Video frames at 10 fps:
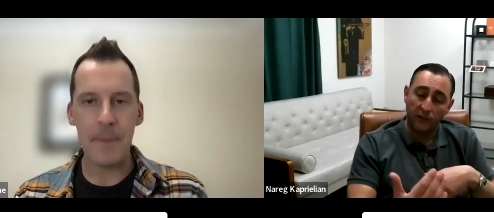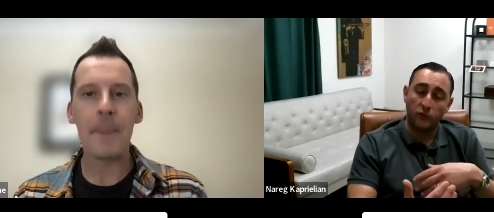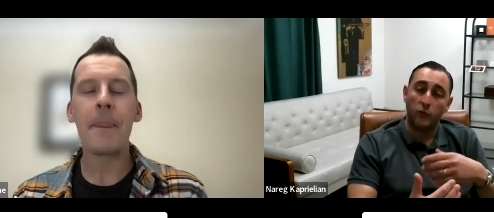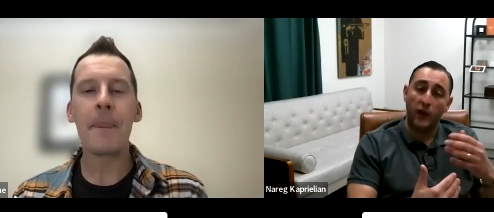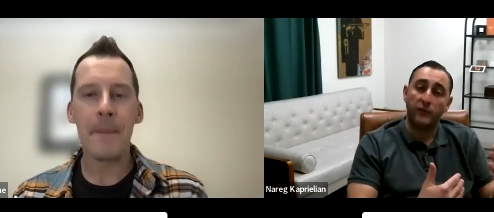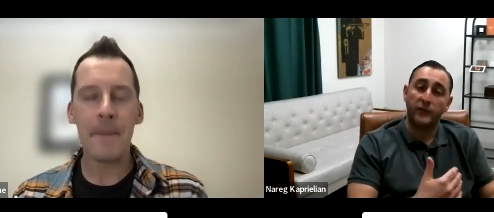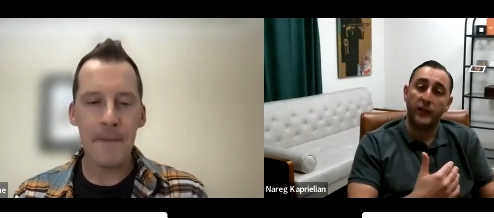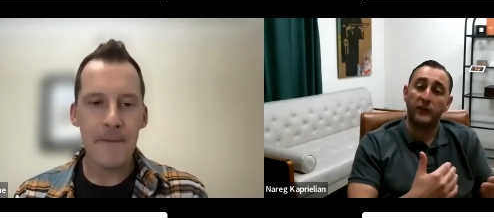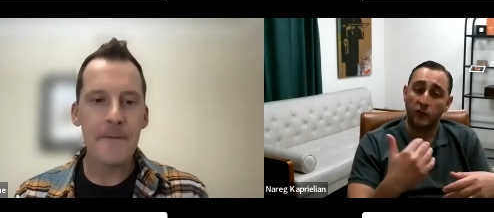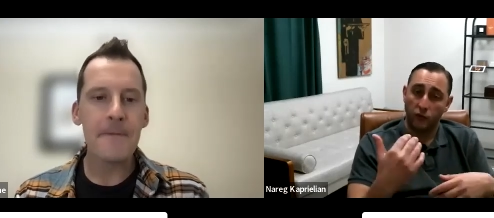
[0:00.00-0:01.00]
Speaker 1: tended to
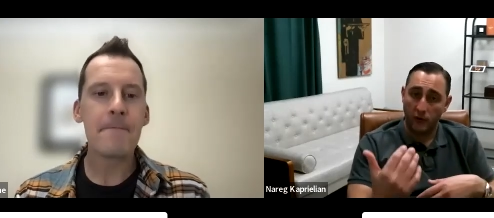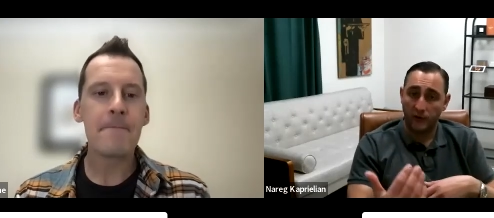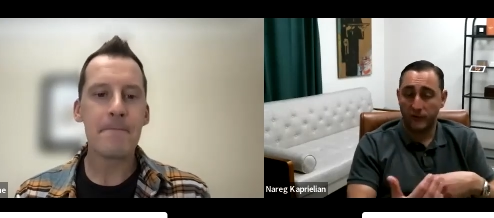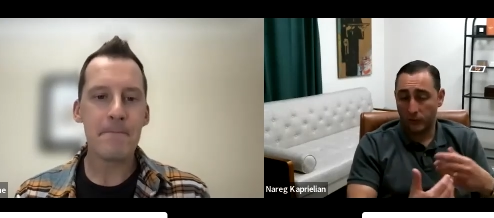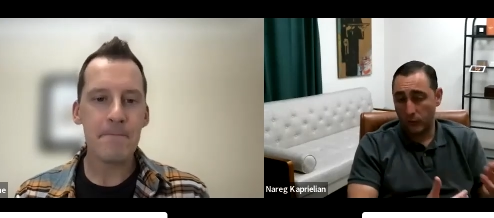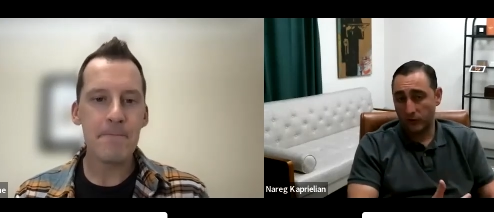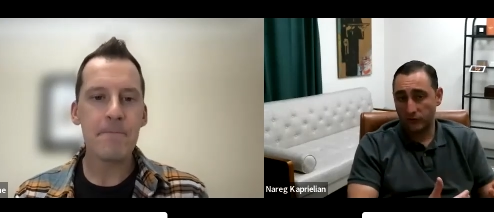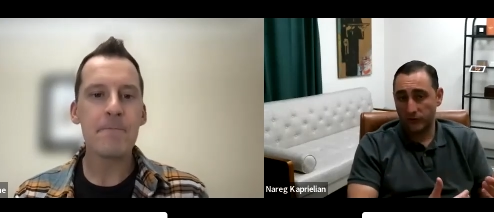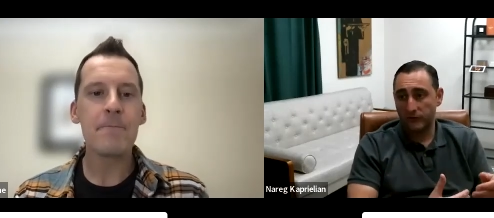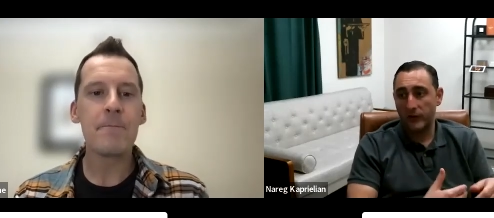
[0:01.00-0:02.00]
every day to address their
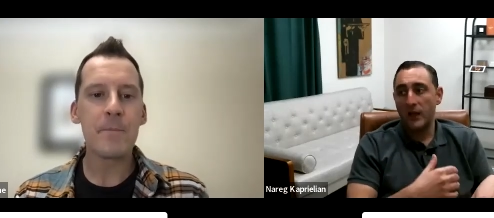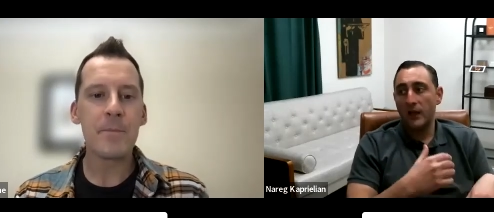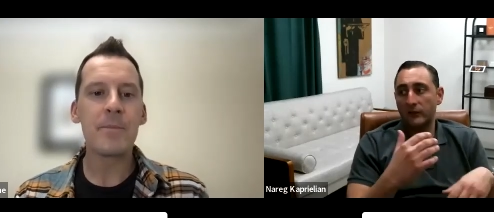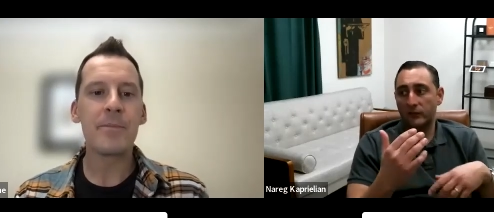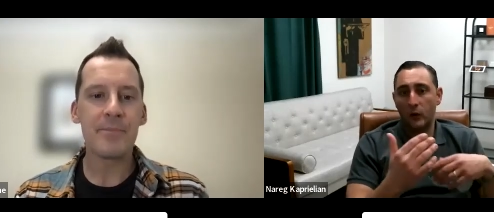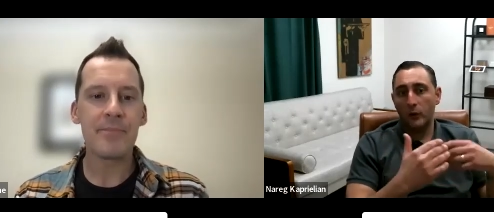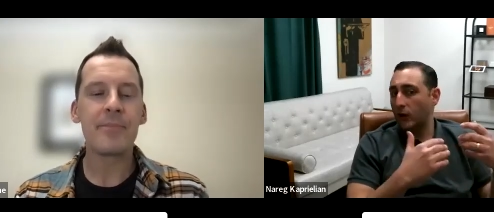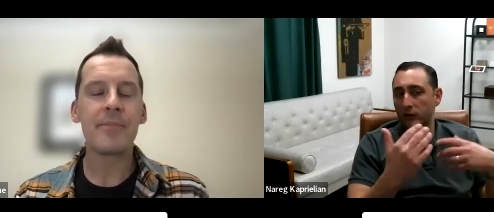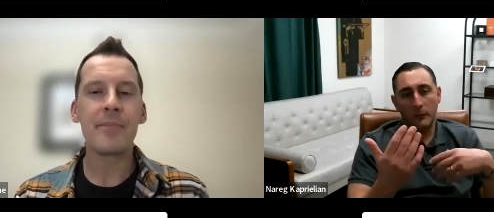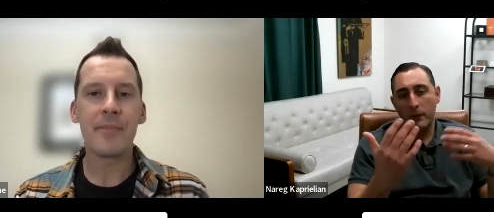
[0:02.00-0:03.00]
questions.
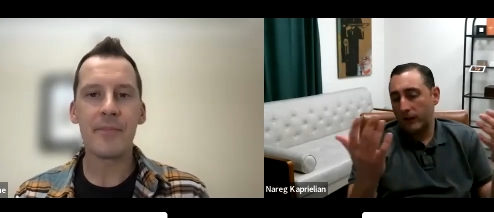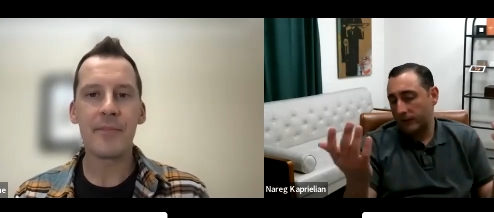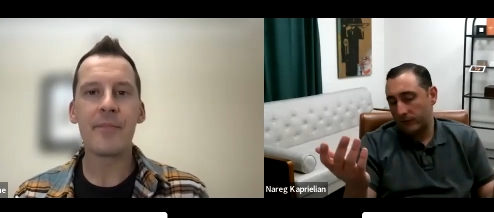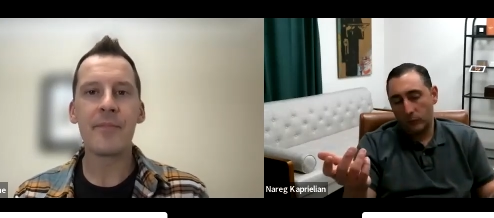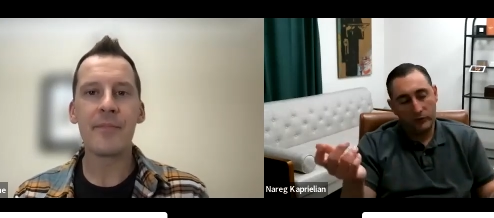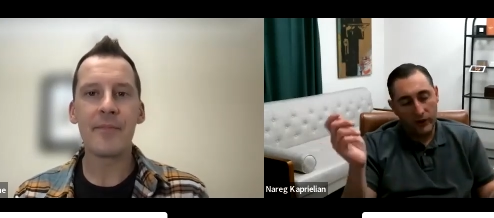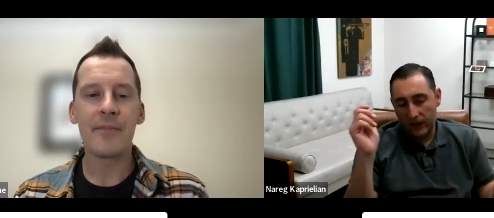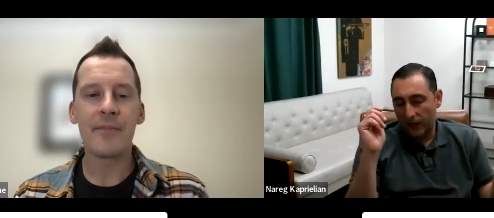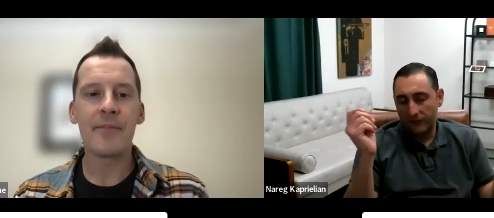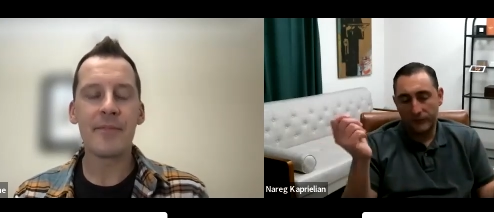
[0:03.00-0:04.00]
So it all depends
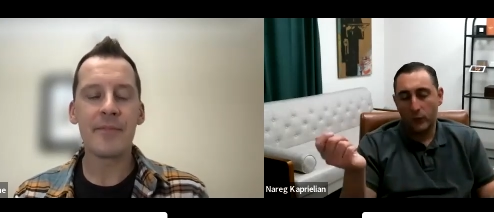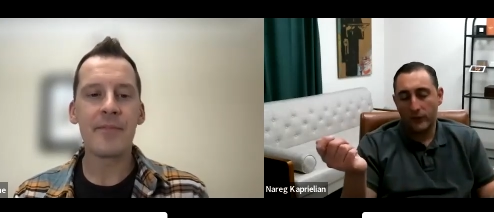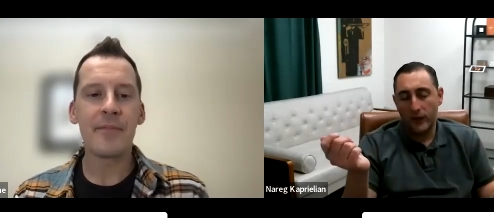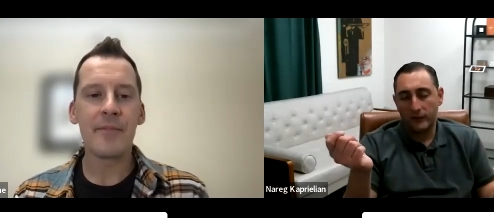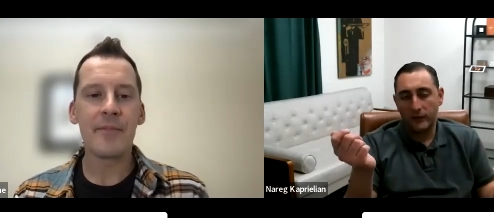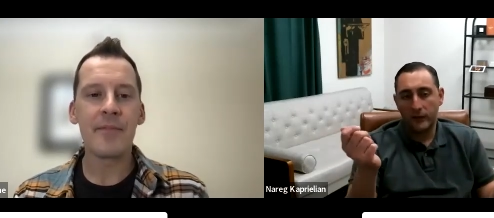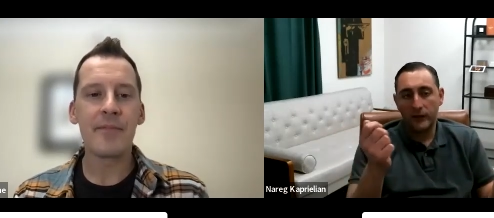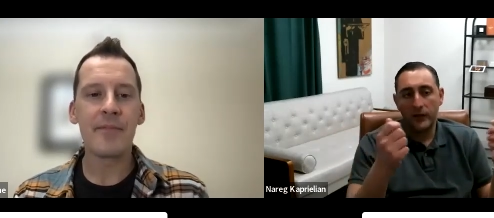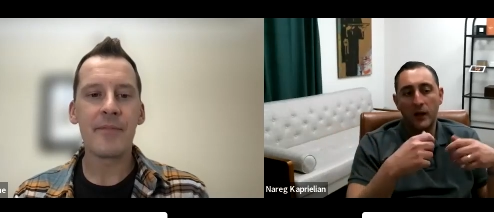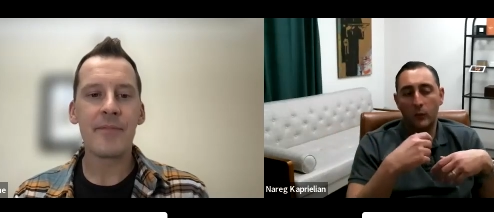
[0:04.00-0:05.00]
which hat I have to wear that
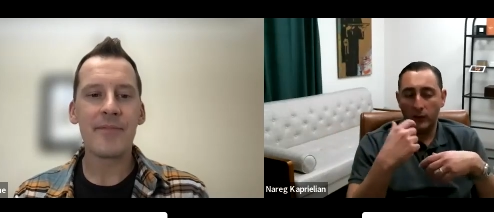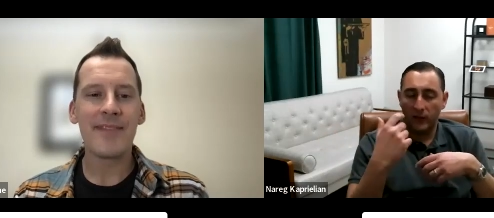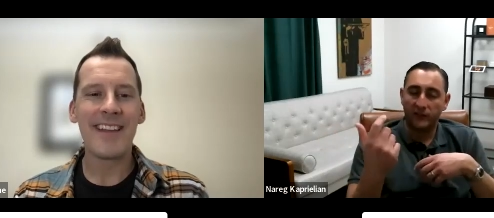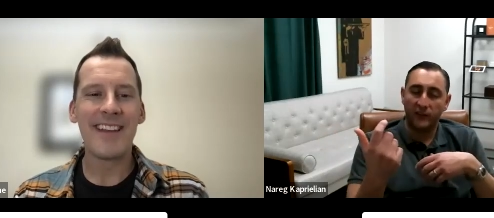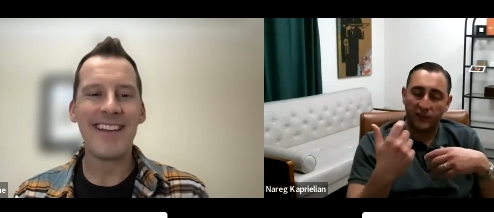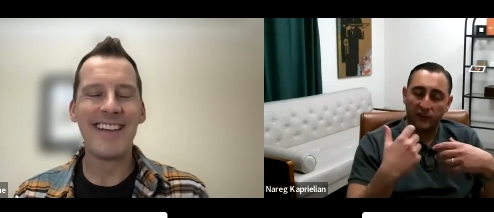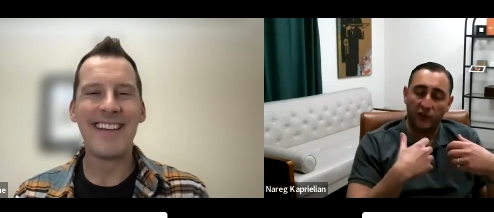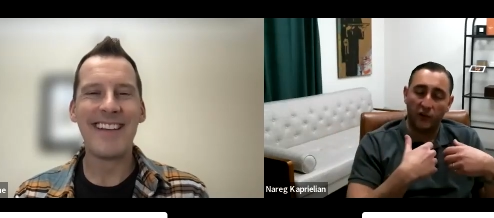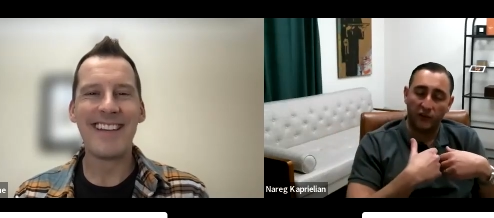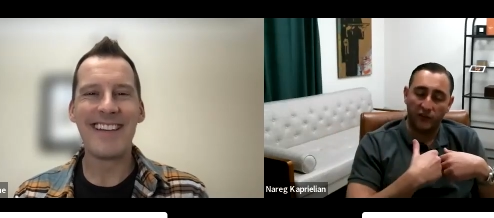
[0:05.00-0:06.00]
day. We like to
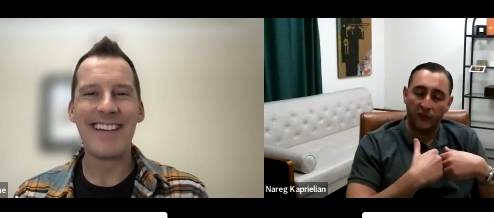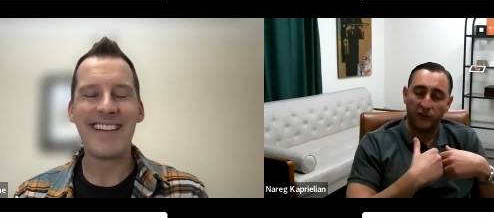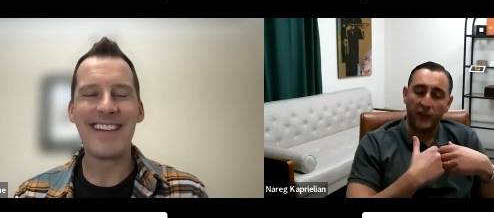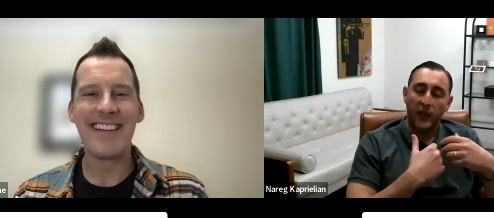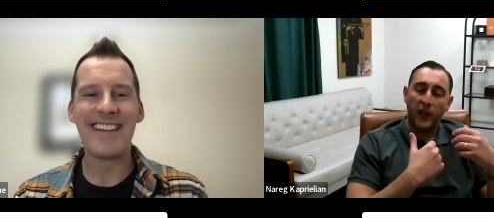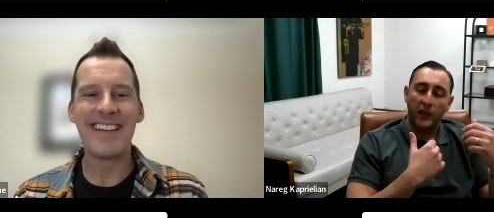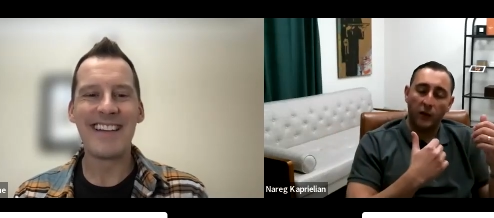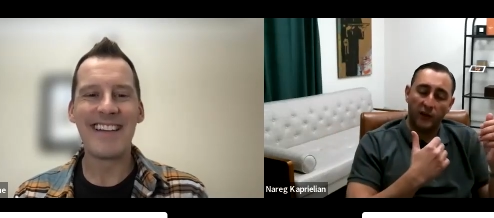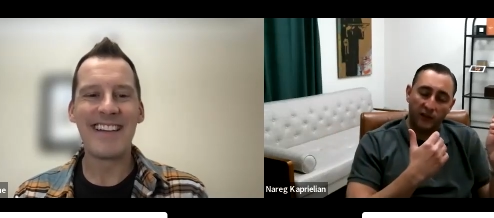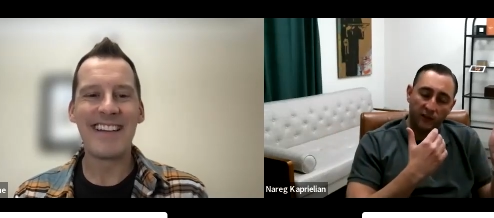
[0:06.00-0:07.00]
consider ourselves,
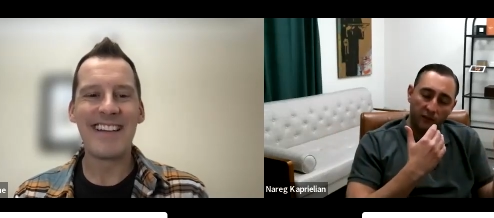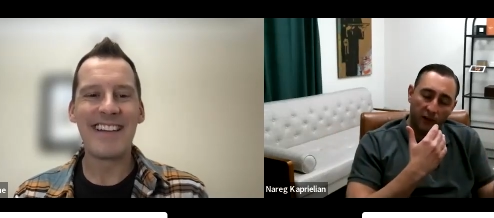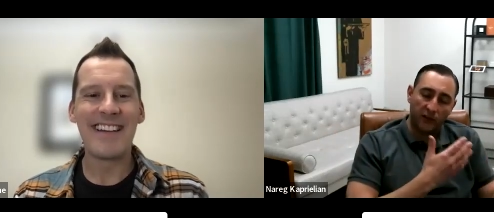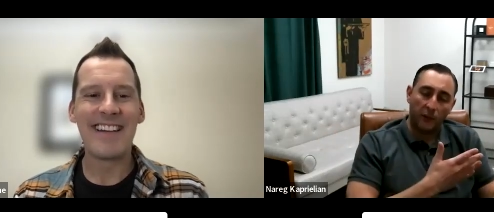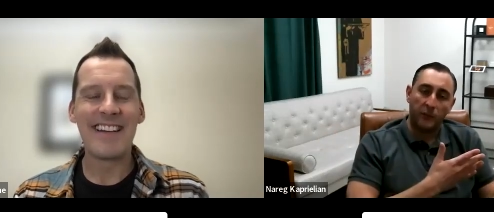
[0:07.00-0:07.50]
in, on